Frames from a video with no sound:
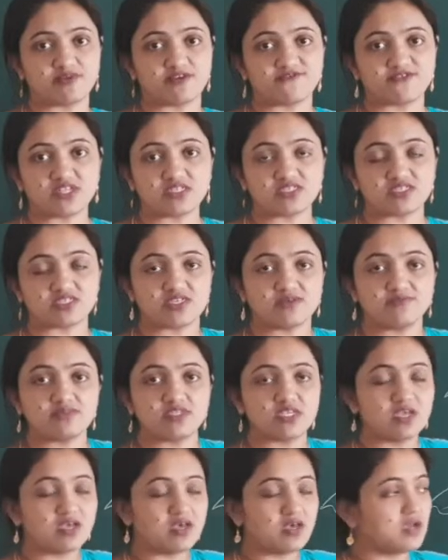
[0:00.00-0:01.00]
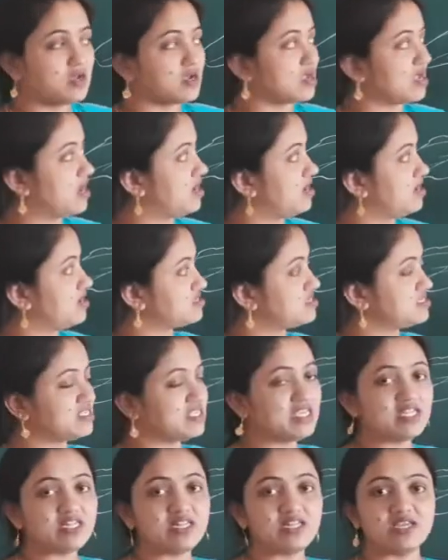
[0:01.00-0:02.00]
of systems
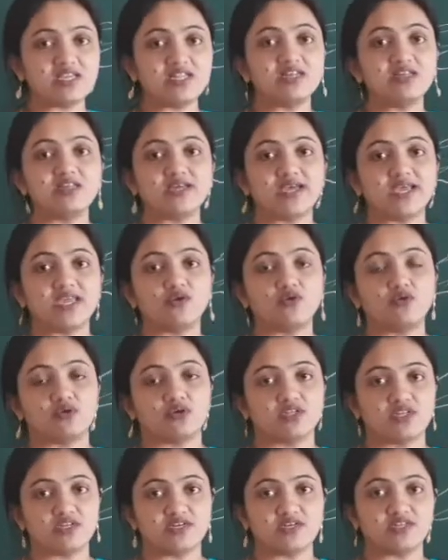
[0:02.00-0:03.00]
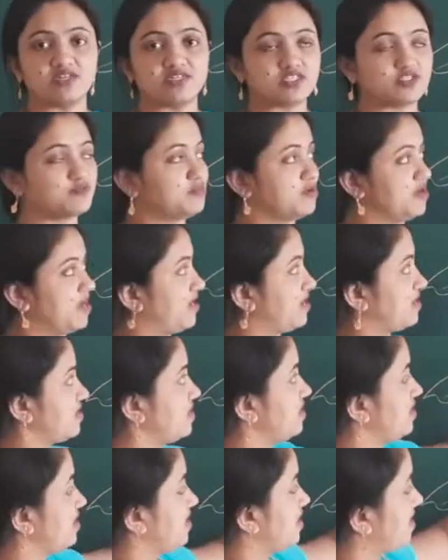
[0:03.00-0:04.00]
seen in dicotyledonous plant.
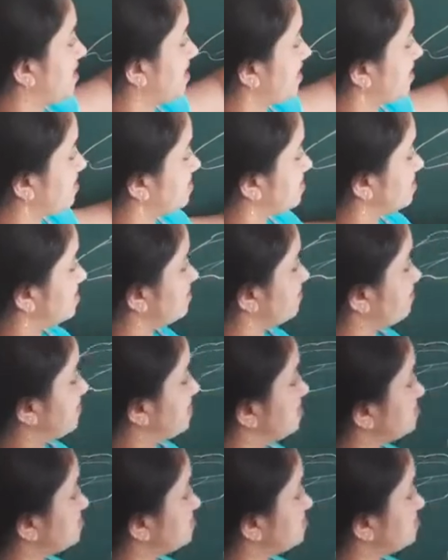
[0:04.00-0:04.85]
And when